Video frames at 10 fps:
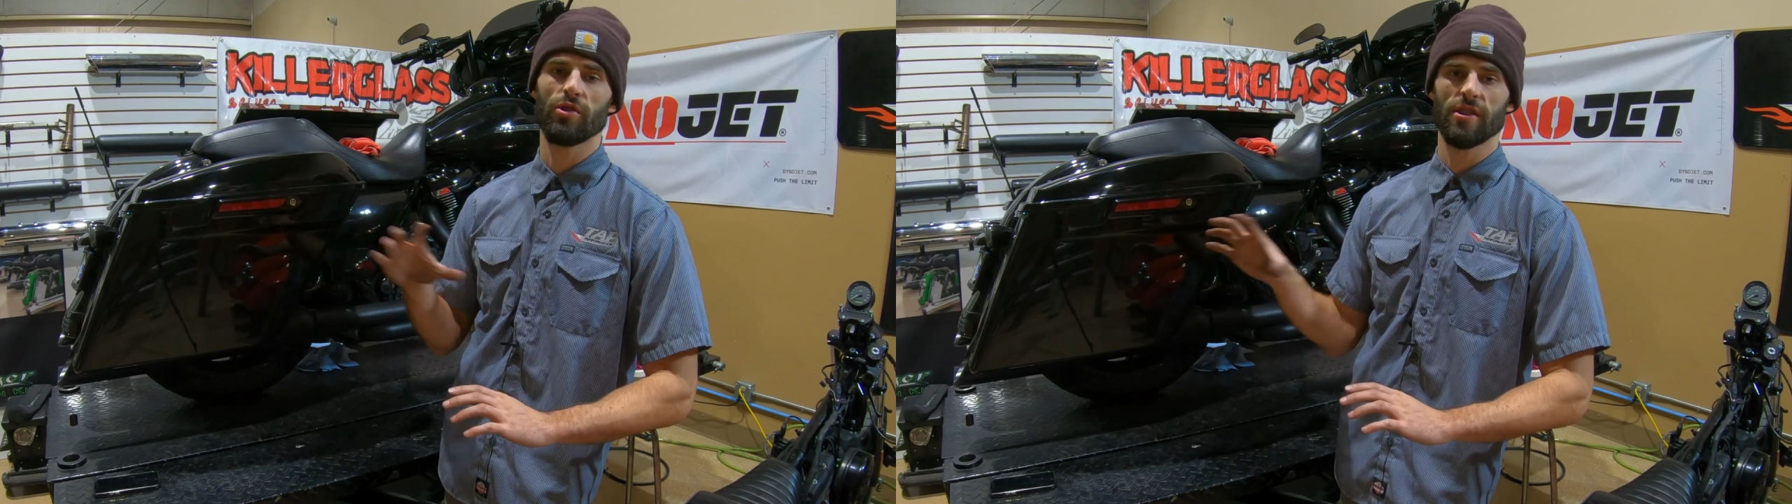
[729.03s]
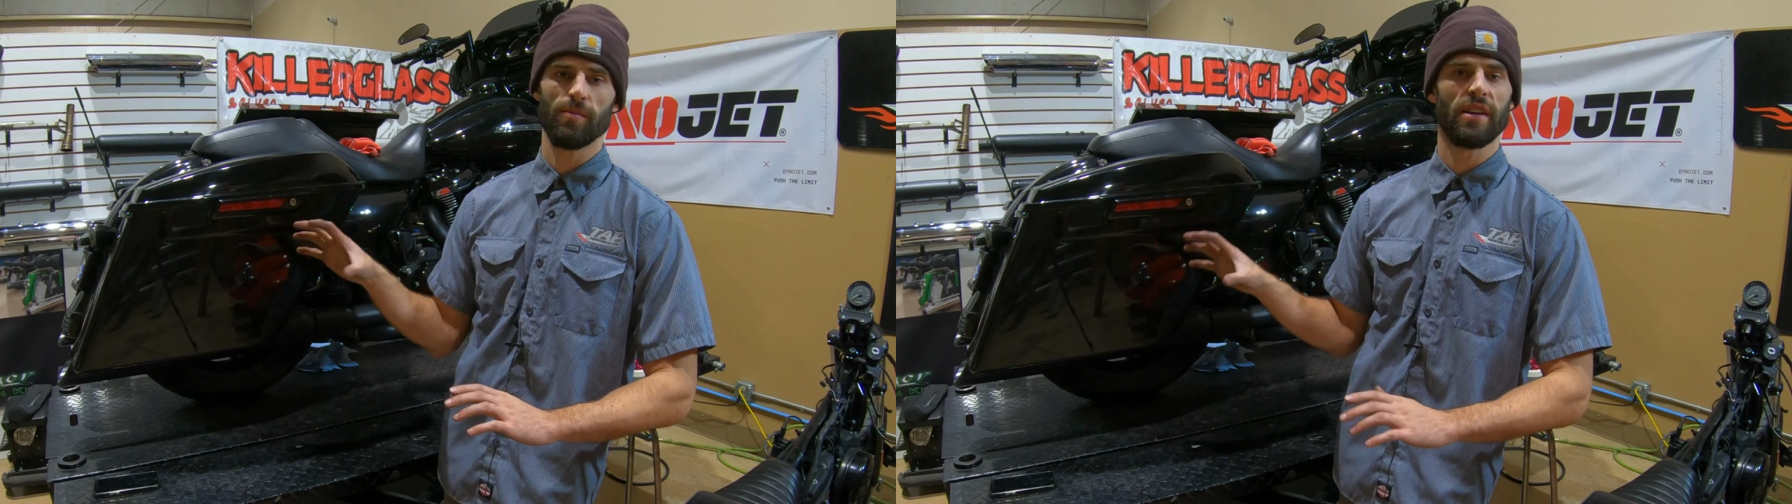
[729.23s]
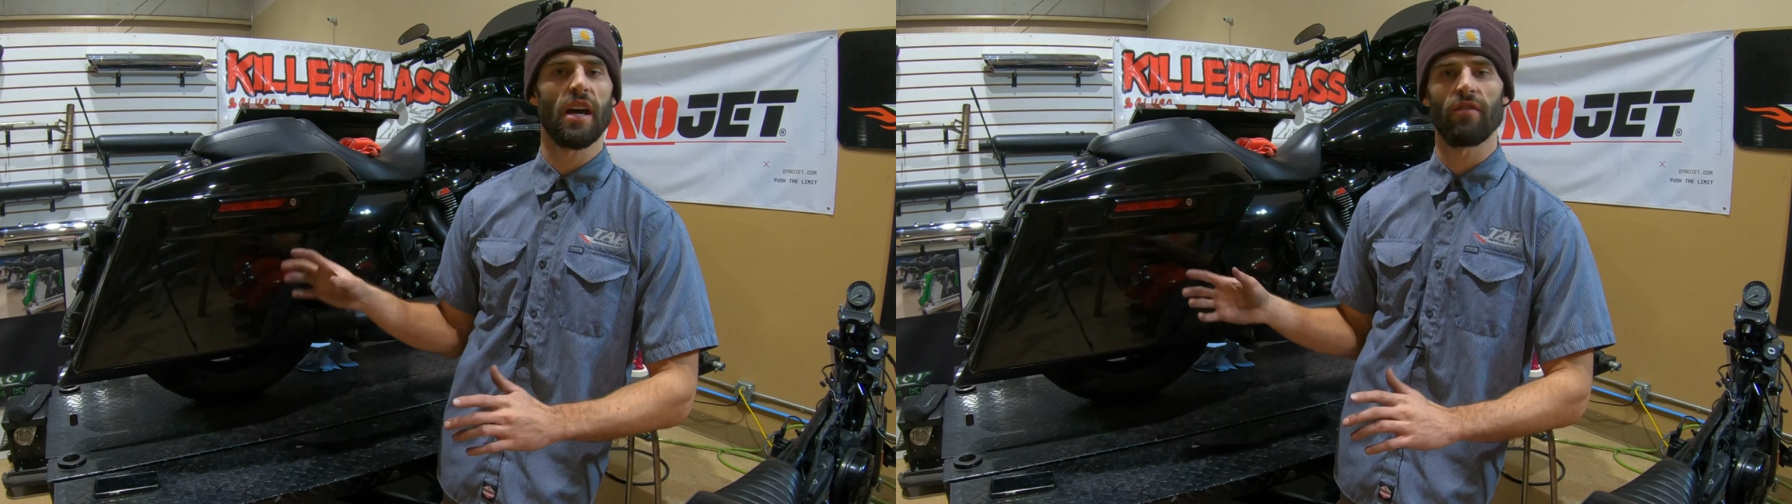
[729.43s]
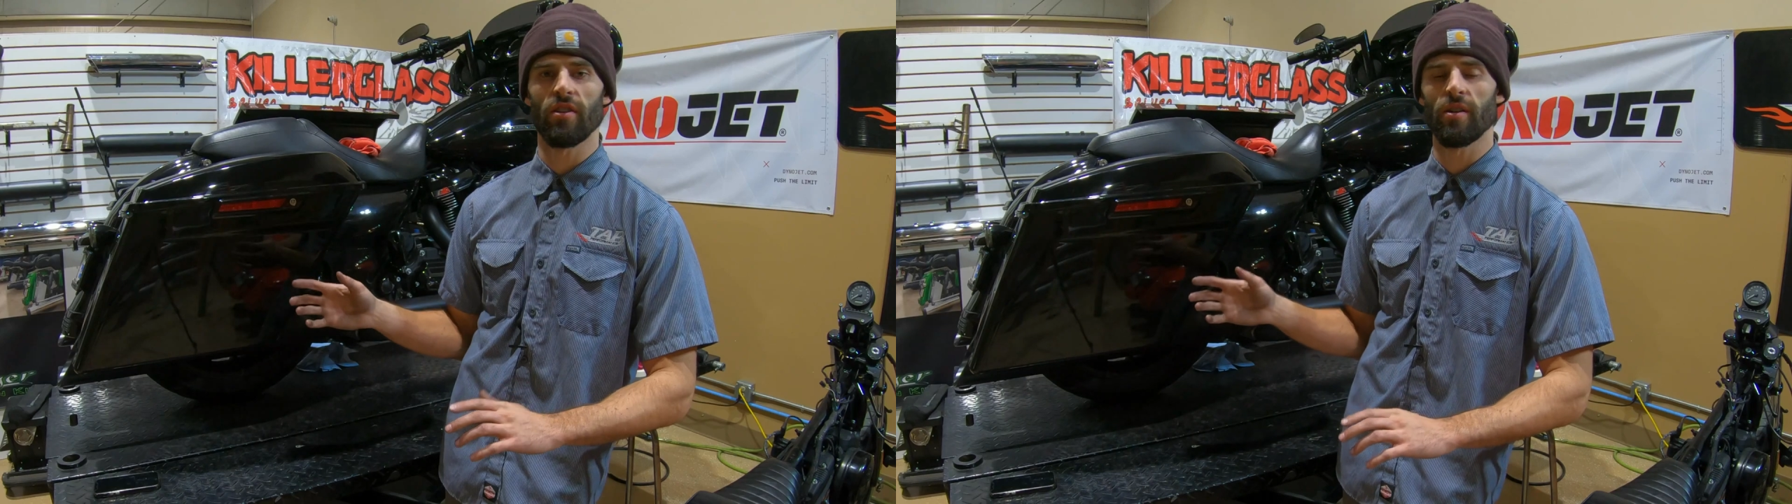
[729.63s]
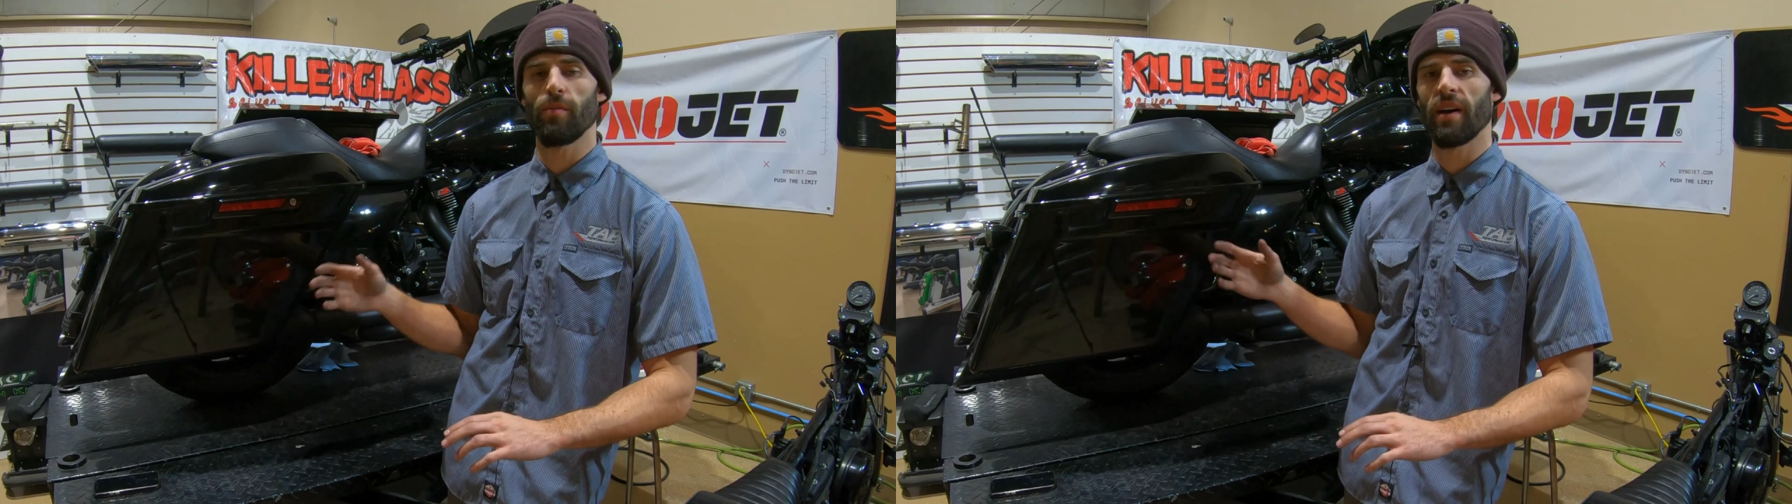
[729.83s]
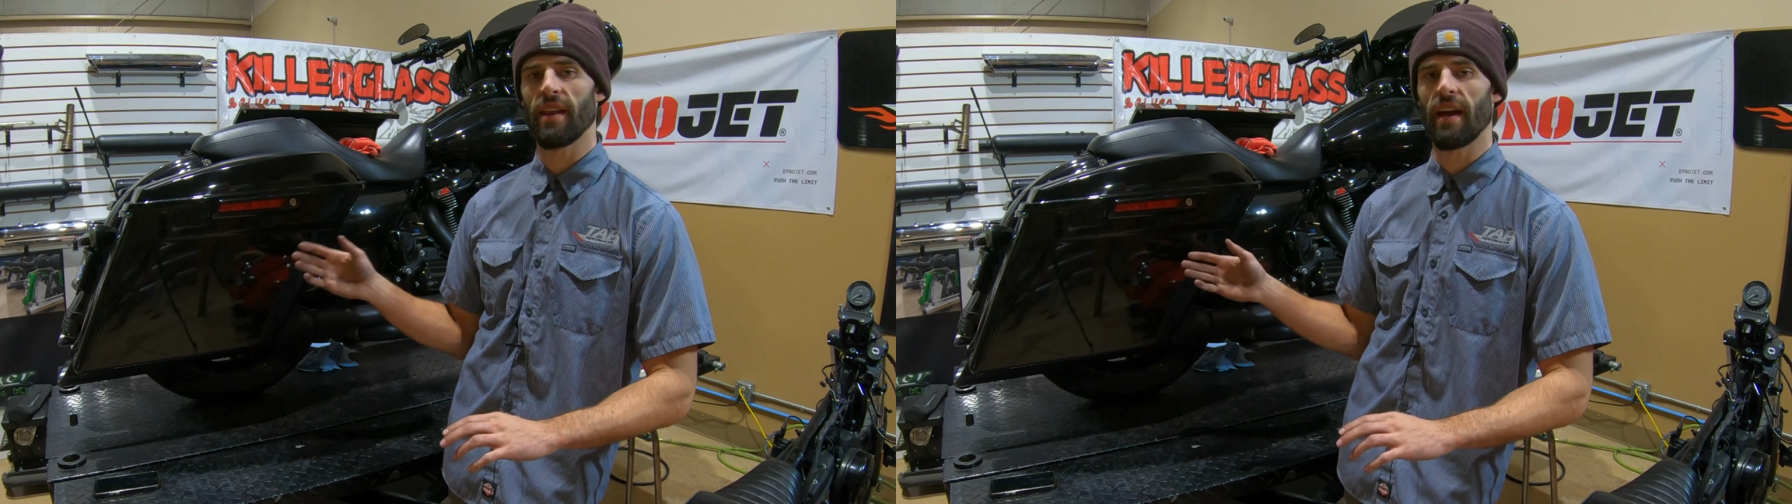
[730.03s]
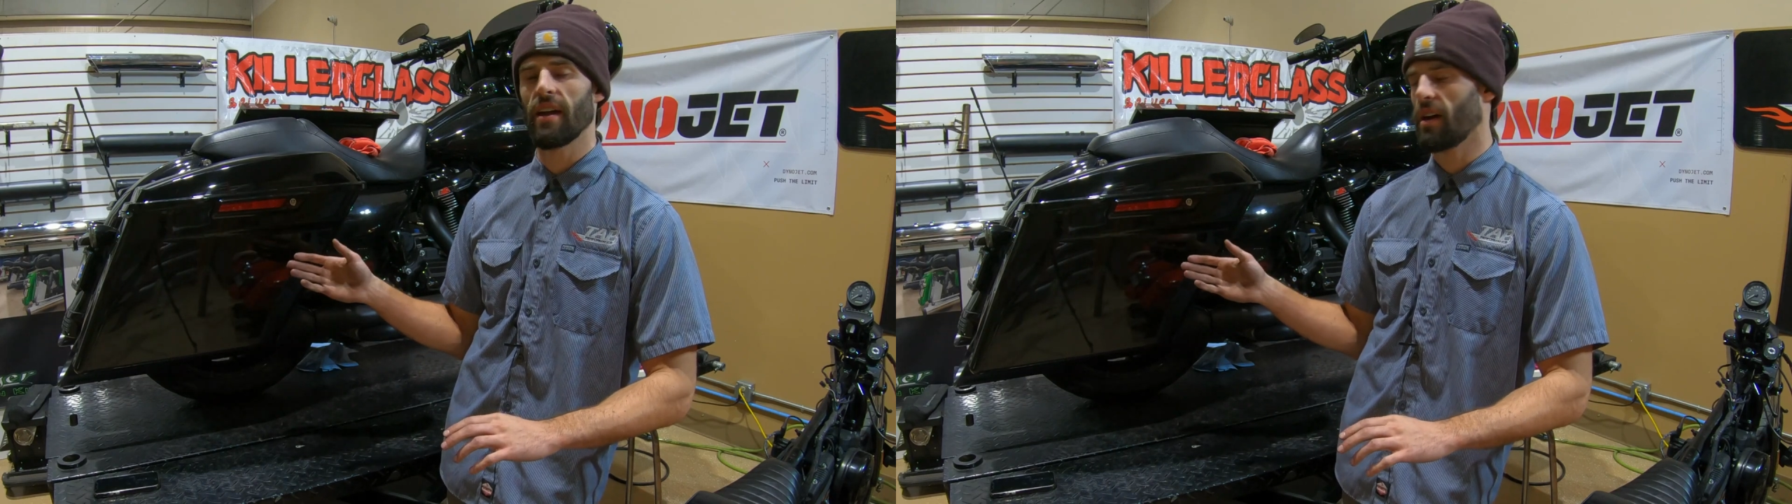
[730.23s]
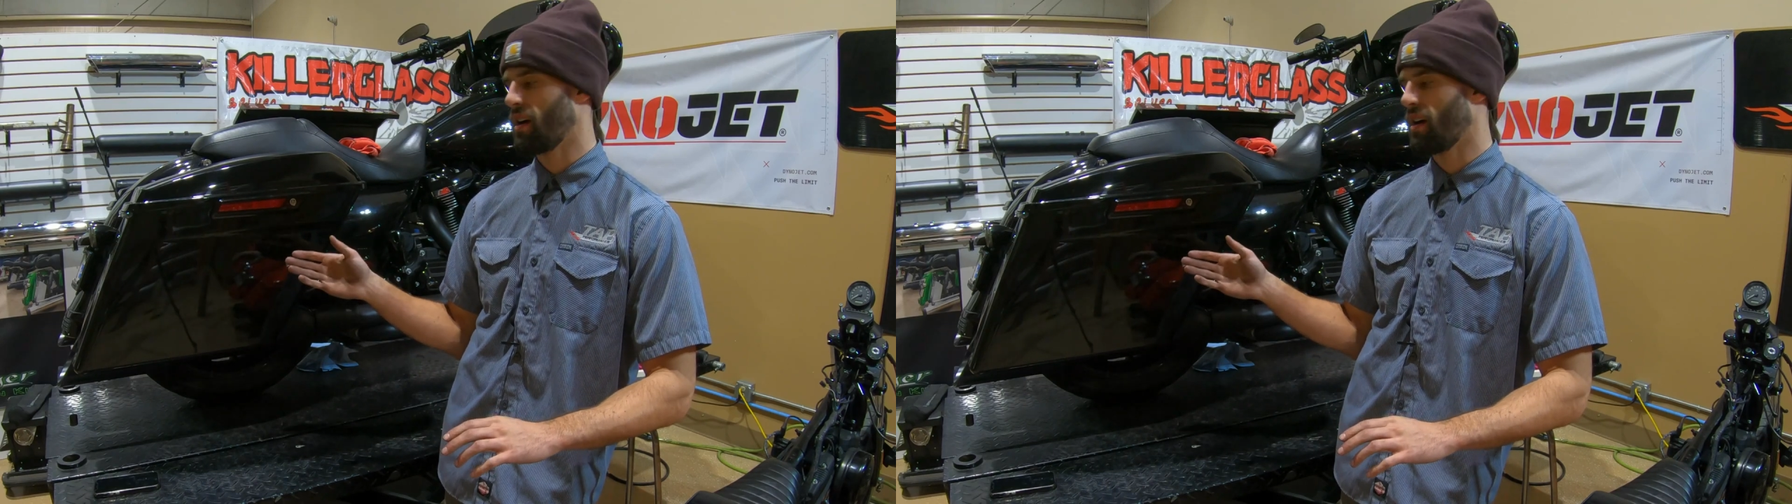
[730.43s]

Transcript: just be covered by that